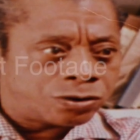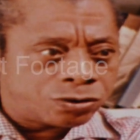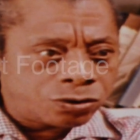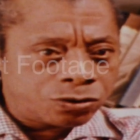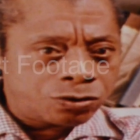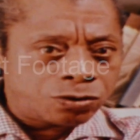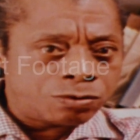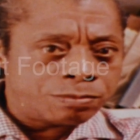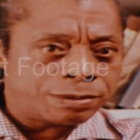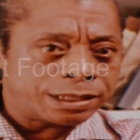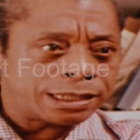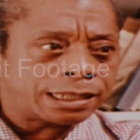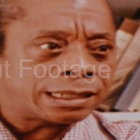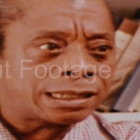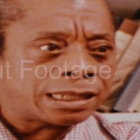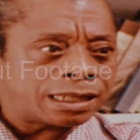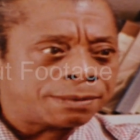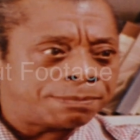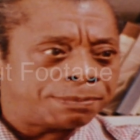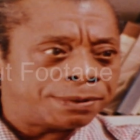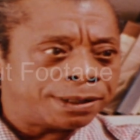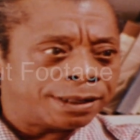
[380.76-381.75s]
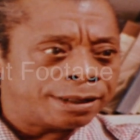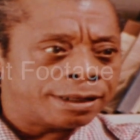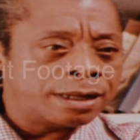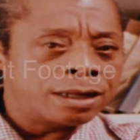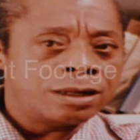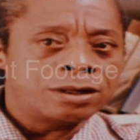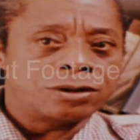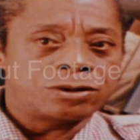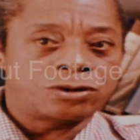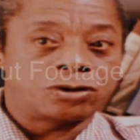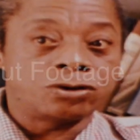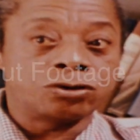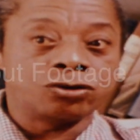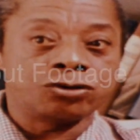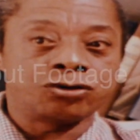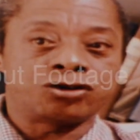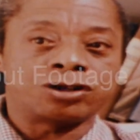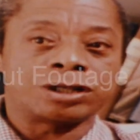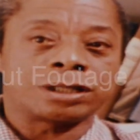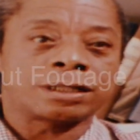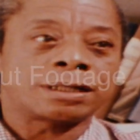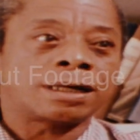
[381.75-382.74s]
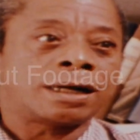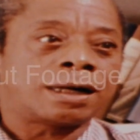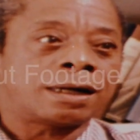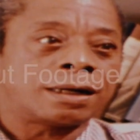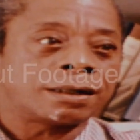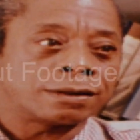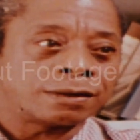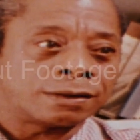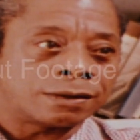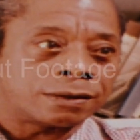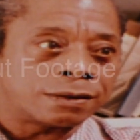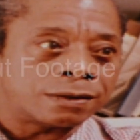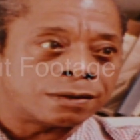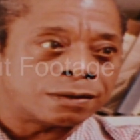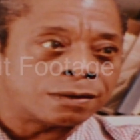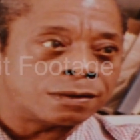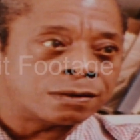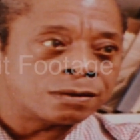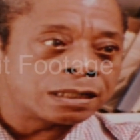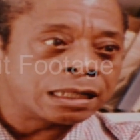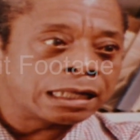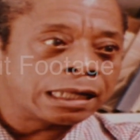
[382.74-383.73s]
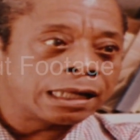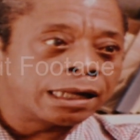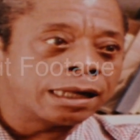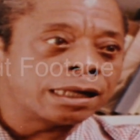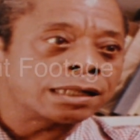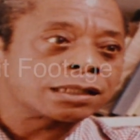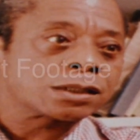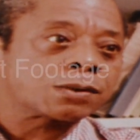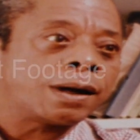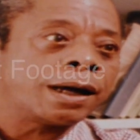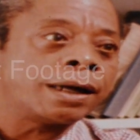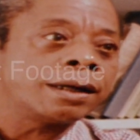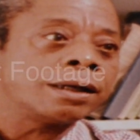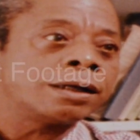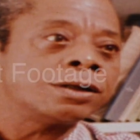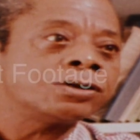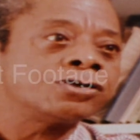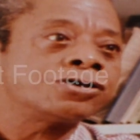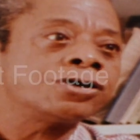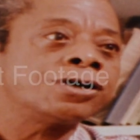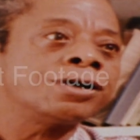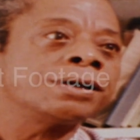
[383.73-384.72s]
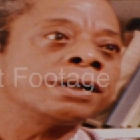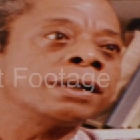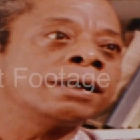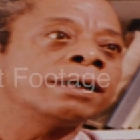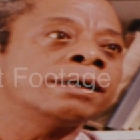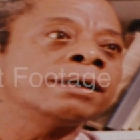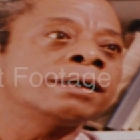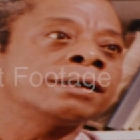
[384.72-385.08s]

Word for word: to Mississippi to Chicago is quite a journey.